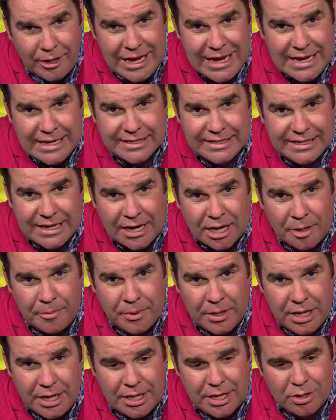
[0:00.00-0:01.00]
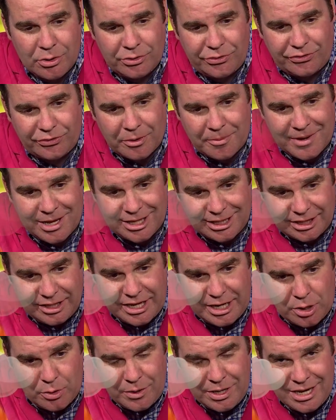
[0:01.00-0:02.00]
heats up, it goes from a
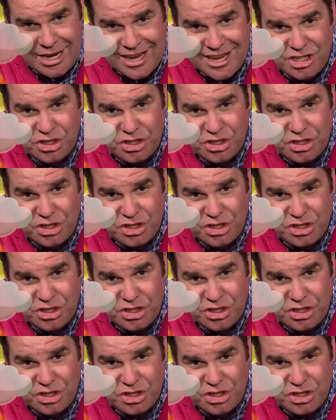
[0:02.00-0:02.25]
liquid